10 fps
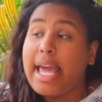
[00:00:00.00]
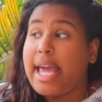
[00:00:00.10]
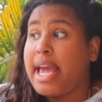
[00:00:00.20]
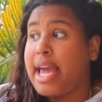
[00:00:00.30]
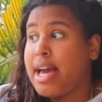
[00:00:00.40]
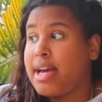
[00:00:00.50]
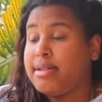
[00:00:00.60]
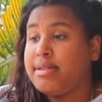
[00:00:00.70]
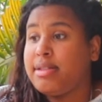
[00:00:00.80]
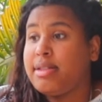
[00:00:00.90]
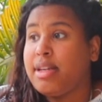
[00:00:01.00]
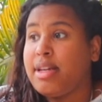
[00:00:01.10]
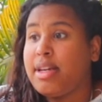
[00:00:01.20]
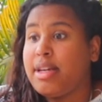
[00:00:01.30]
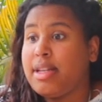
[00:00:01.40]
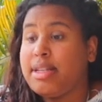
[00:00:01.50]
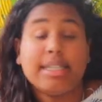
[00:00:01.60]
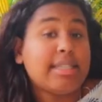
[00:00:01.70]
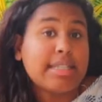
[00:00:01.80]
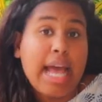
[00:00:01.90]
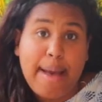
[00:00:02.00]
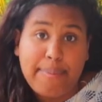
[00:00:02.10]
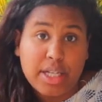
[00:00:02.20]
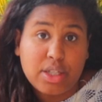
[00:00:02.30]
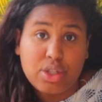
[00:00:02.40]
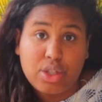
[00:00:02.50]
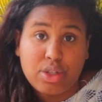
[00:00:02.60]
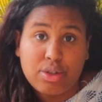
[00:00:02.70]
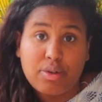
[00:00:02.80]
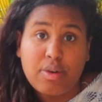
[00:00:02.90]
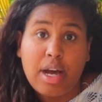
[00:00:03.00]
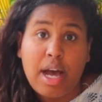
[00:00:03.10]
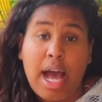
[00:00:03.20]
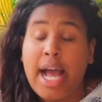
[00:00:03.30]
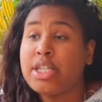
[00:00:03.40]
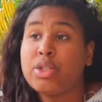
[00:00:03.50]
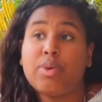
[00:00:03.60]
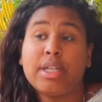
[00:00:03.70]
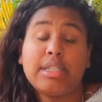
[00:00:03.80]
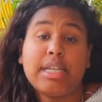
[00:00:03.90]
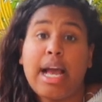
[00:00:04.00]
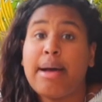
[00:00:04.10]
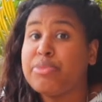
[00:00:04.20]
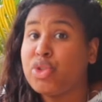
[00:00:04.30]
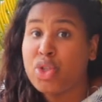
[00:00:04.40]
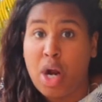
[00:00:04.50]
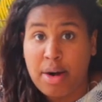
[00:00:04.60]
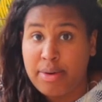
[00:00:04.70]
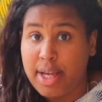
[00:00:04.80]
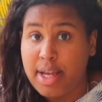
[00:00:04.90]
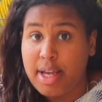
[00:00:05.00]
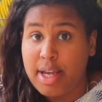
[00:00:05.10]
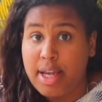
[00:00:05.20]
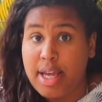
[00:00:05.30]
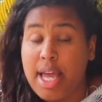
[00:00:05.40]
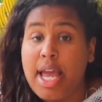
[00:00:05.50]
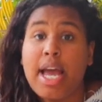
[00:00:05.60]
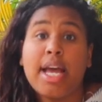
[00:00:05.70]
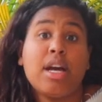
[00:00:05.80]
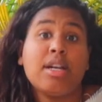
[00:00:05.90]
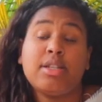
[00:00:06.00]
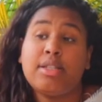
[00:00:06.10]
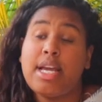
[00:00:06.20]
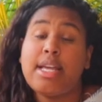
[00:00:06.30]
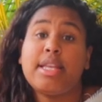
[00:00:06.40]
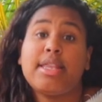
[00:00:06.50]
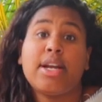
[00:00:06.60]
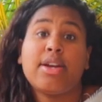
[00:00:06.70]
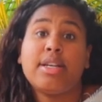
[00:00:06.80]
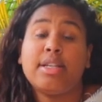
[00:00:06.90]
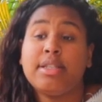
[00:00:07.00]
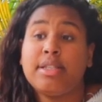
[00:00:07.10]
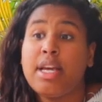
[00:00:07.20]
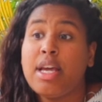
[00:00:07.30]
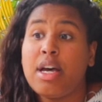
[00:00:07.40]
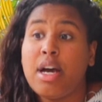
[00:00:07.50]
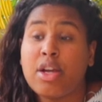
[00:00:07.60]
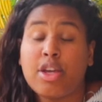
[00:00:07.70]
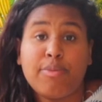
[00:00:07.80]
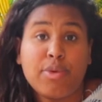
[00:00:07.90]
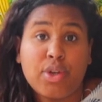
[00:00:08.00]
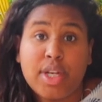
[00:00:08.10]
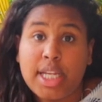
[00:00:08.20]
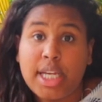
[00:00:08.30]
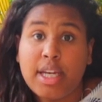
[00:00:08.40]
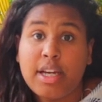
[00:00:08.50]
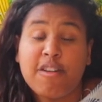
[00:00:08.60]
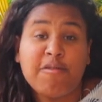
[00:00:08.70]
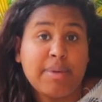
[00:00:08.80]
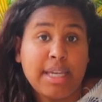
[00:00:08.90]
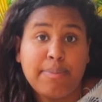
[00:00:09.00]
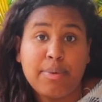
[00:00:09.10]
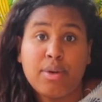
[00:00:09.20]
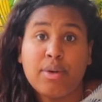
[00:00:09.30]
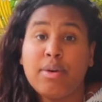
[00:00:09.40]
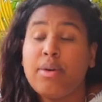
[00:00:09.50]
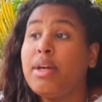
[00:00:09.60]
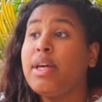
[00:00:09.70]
and this is happening to you, I just want to say I'm sorry, and understand that there is a community of people